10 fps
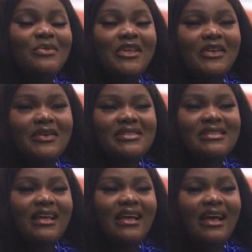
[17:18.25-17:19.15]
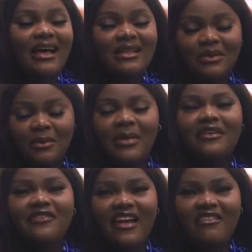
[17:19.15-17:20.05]
because
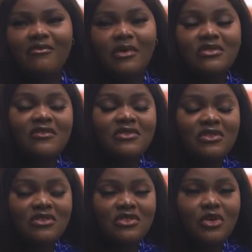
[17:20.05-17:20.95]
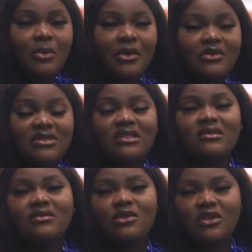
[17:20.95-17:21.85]
my 5 months of job
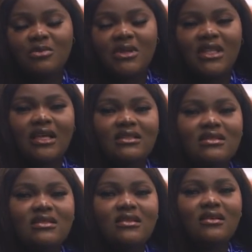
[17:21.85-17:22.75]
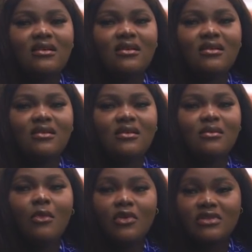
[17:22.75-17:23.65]
hunting taught me that
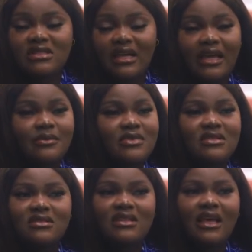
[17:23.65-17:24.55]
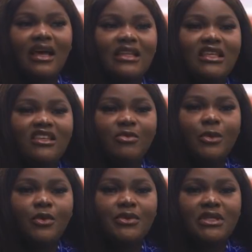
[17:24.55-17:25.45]
most times they had to give
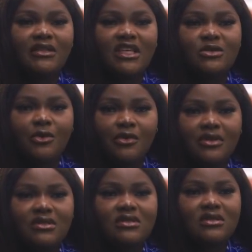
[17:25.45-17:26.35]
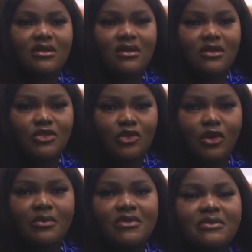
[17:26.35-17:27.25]
people without experience
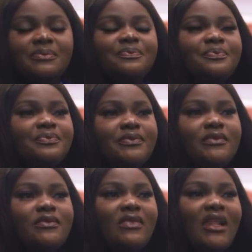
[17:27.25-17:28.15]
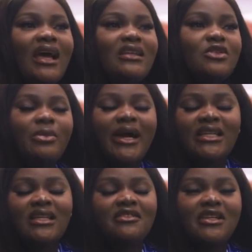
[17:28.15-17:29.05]
jobs. And Dubai
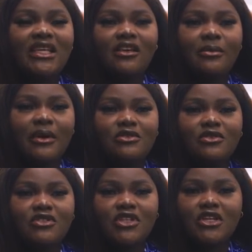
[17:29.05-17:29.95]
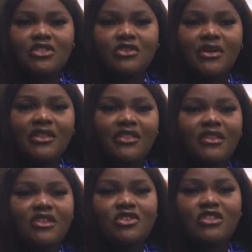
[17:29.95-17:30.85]
didn't really care about your education or
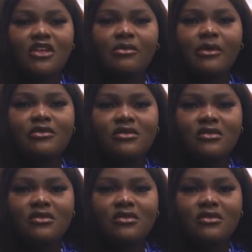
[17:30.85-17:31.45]
anything. They just care about